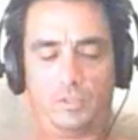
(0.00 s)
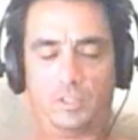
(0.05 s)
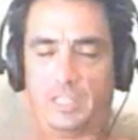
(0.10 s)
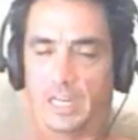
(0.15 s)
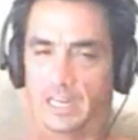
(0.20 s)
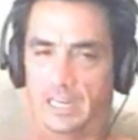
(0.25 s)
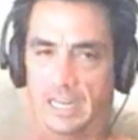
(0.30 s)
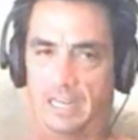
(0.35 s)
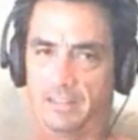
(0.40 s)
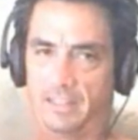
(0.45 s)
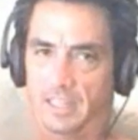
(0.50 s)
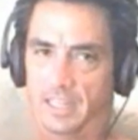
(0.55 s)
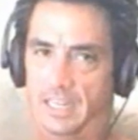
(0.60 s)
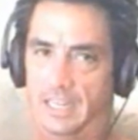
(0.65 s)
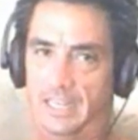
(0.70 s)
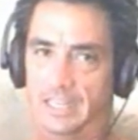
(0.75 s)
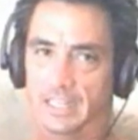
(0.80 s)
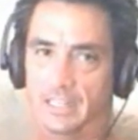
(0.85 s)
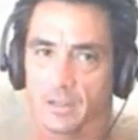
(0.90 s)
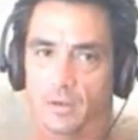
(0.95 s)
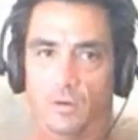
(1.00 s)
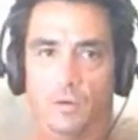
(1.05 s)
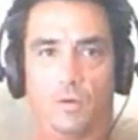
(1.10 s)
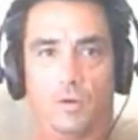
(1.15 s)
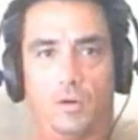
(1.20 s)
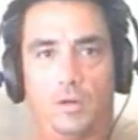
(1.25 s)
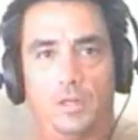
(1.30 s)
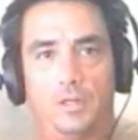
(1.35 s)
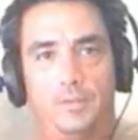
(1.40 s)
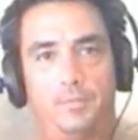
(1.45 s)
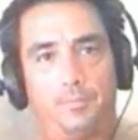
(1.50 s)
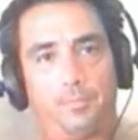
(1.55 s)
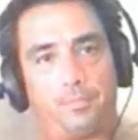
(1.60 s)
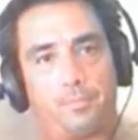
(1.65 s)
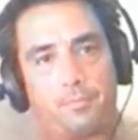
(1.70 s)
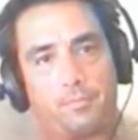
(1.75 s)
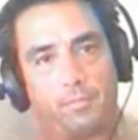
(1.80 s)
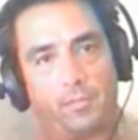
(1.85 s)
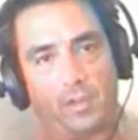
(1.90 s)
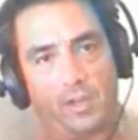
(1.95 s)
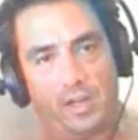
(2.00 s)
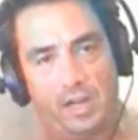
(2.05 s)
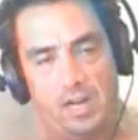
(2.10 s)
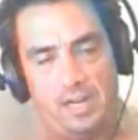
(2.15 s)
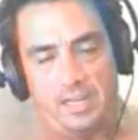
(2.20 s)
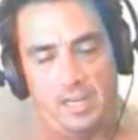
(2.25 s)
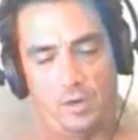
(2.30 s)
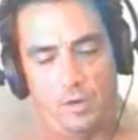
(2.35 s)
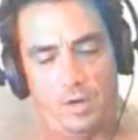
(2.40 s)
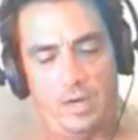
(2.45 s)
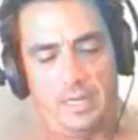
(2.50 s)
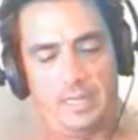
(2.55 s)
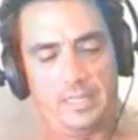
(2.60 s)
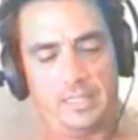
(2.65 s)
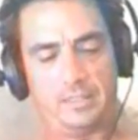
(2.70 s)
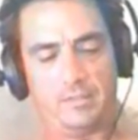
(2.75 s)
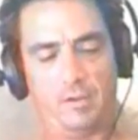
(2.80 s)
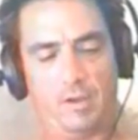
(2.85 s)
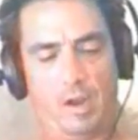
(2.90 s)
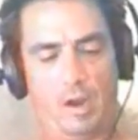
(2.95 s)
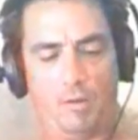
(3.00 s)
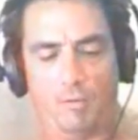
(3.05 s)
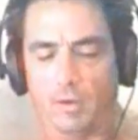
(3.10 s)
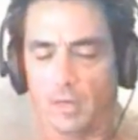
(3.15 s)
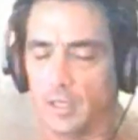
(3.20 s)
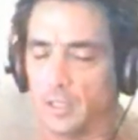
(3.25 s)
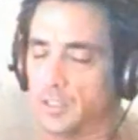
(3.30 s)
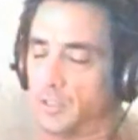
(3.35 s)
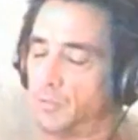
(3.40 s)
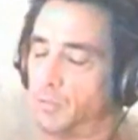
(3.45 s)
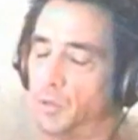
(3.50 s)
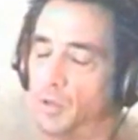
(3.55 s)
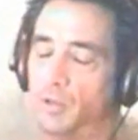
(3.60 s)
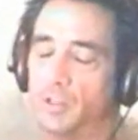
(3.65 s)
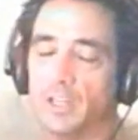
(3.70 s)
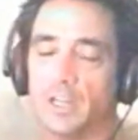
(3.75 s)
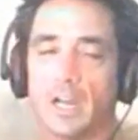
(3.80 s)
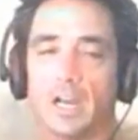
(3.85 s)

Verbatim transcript: check out the link or you got to go at it very smooth.